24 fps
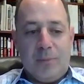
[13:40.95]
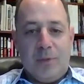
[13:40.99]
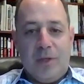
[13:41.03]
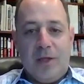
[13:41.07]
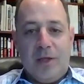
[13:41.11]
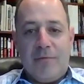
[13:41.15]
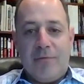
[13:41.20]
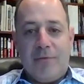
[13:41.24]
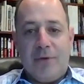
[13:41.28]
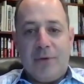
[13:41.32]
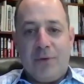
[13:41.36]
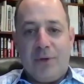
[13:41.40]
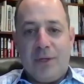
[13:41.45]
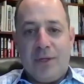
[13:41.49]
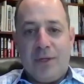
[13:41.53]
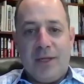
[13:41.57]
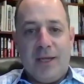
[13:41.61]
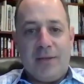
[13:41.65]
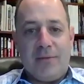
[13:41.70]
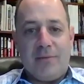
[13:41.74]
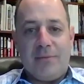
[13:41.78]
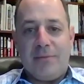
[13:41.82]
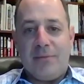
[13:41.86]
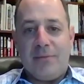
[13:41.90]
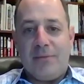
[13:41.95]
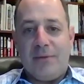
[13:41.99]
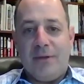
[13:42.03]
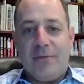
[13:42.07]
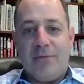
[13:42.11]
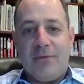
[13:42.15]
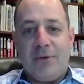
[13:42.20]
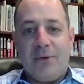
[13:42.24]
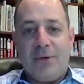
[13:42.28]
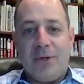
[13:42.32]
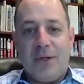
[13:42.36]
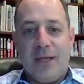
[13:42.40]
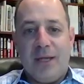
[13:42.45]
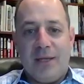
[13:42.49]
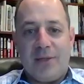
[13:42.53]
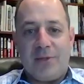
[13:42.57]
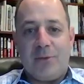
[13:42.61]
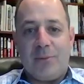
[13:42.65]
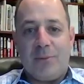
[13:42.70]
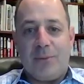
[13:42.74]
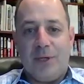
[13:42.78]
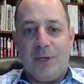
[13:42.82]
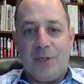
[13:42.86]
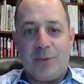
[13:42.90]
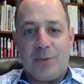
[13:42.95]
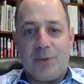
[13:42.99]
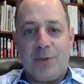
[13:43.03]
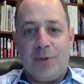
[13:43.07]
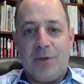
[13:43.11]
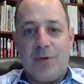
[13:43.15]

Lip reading: if you can get to a place where